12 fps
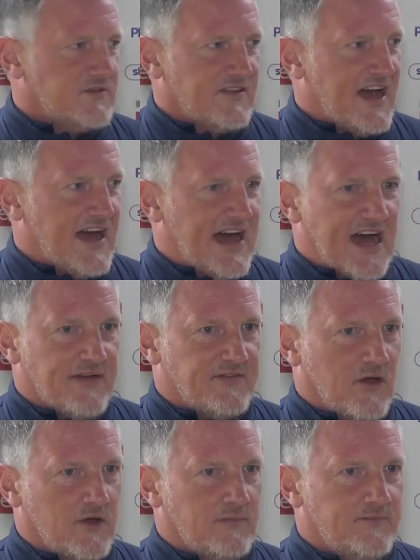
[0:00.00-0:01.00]
at that at half
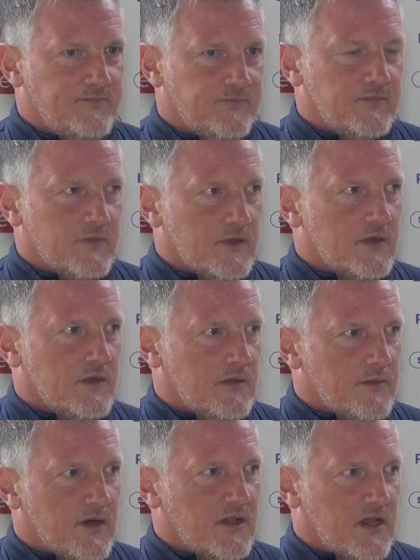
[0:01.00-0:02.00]
time,
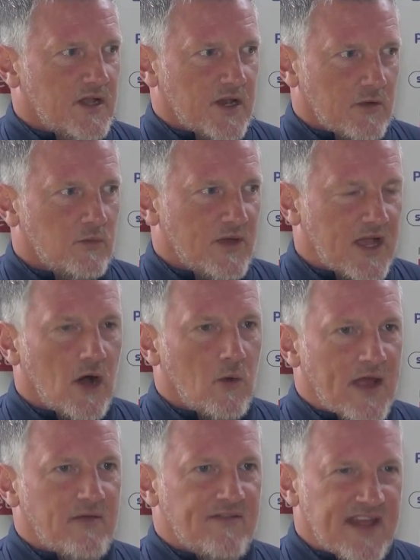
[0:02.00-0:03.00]
but, you know, we got
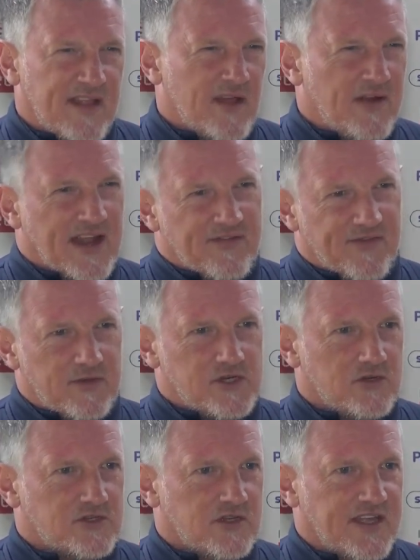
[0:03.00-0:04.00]
away with it. We only had a few
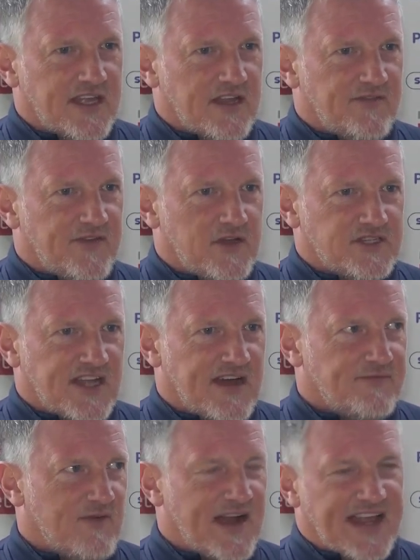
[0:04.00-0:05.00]
shots, I think, in the first
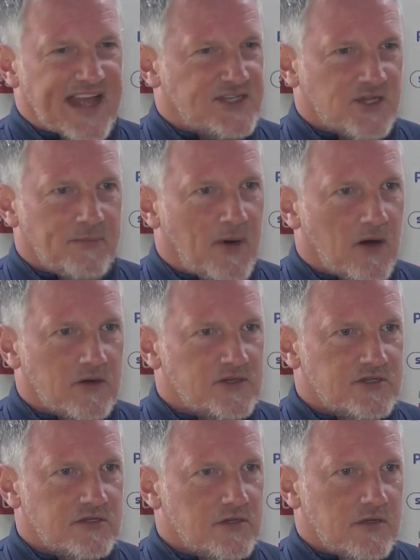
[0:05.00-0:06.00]
half around the edge of the
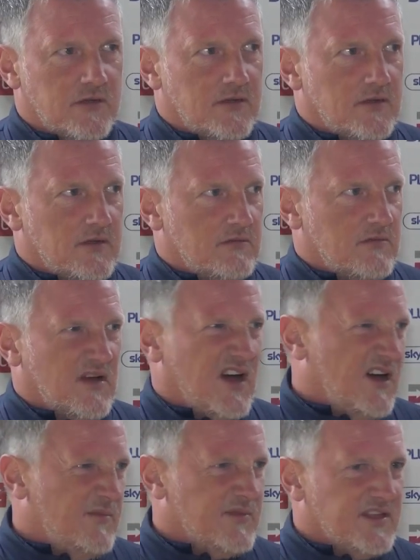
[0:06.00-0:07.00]
box,
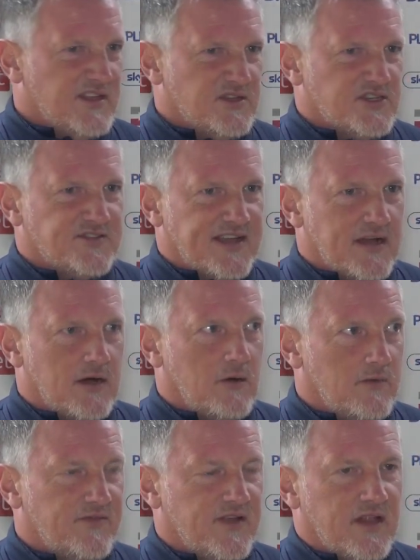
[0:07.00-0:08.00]
and you just think, oh,
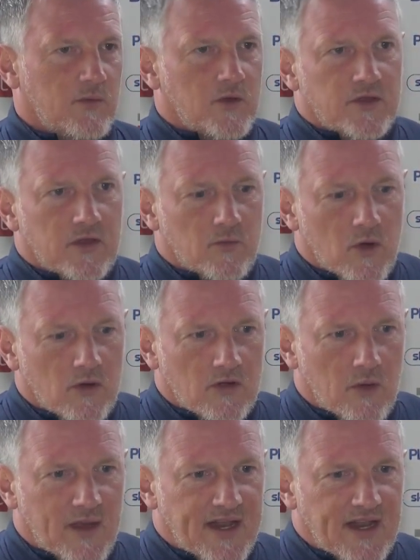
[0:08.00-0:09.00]
hopefully that one won't
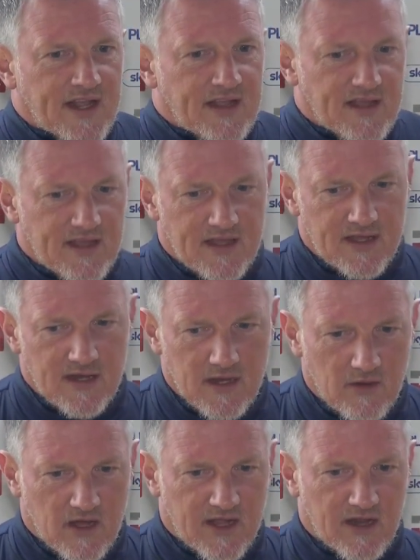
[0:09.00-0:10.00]
go in, and it, you
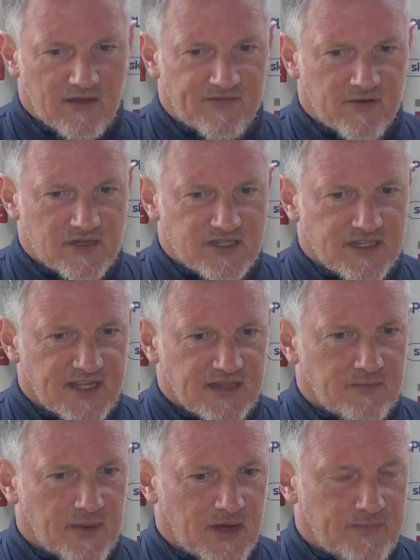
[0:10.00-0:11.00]
know, lucky enough for us it
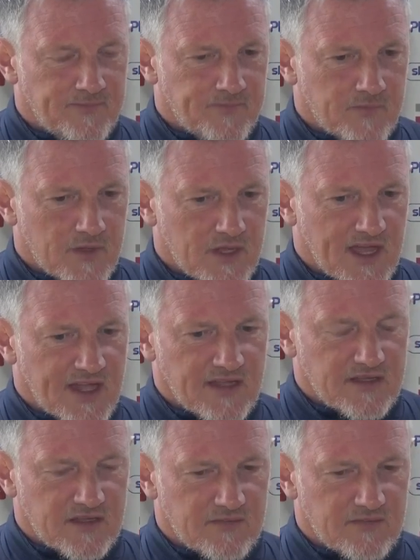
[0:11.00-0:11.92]
didn't. But yeah, the